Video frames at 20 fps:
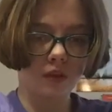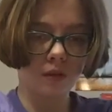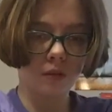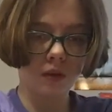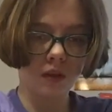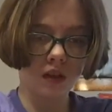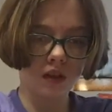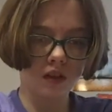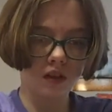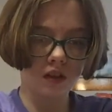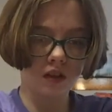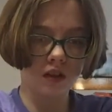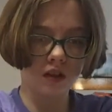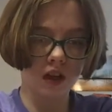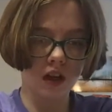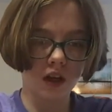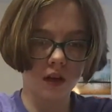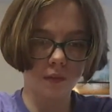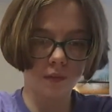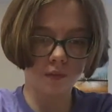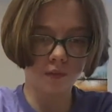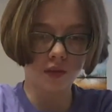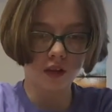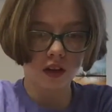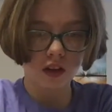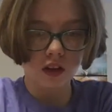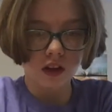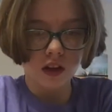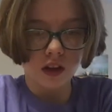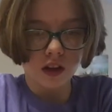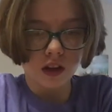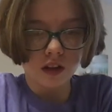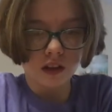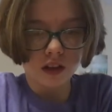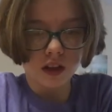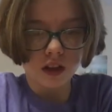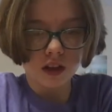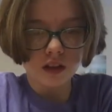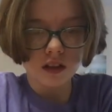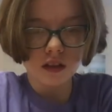bands at a time
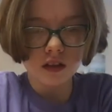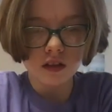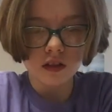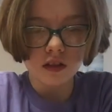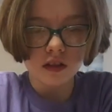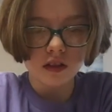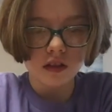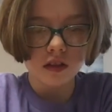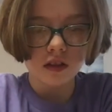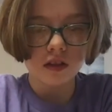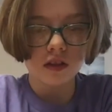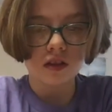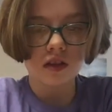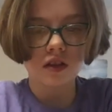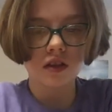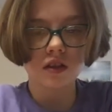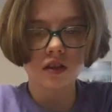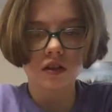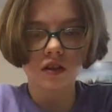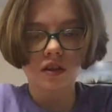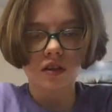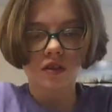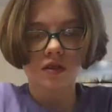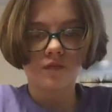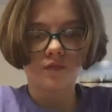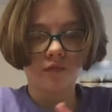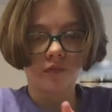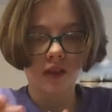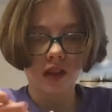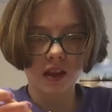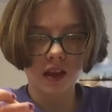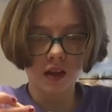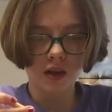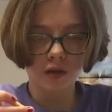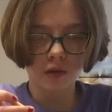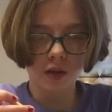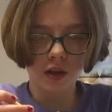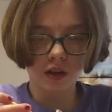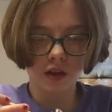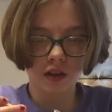again. Now
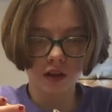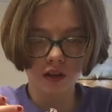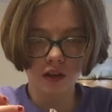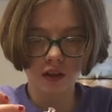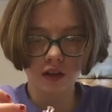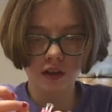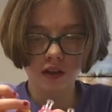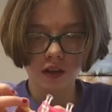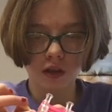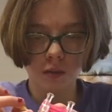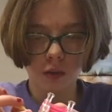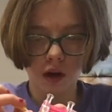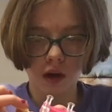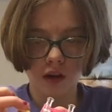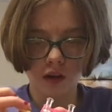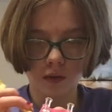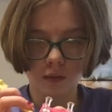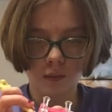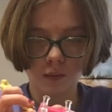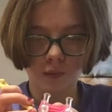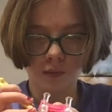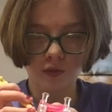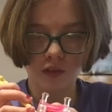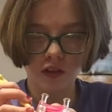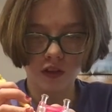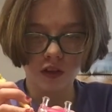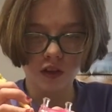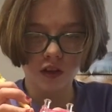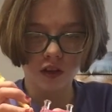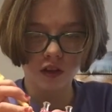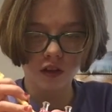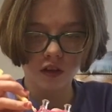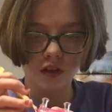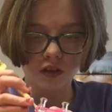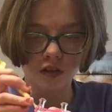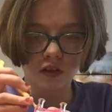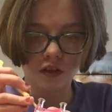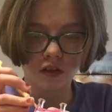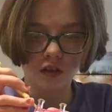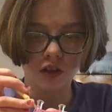we hook the bottom
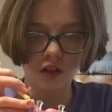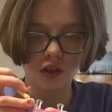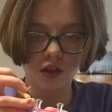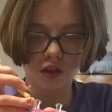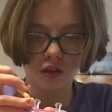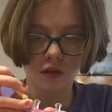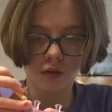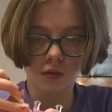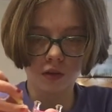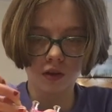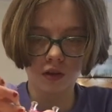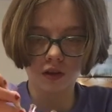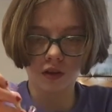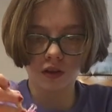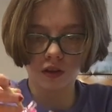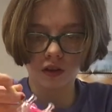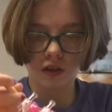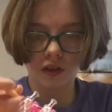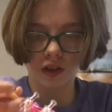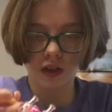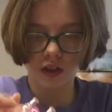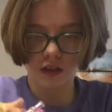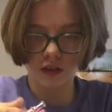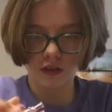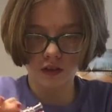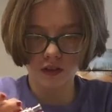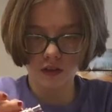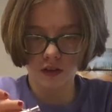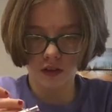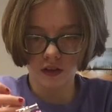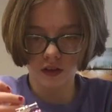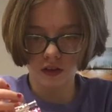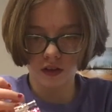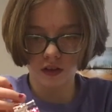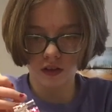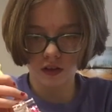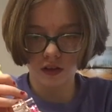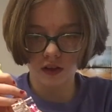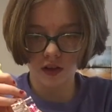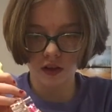2 layers
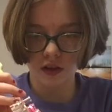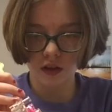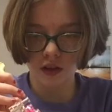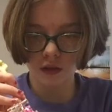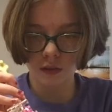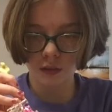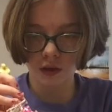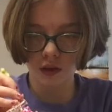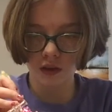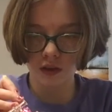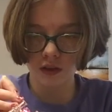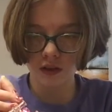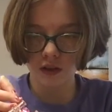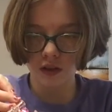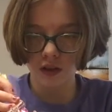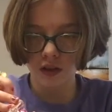on this part.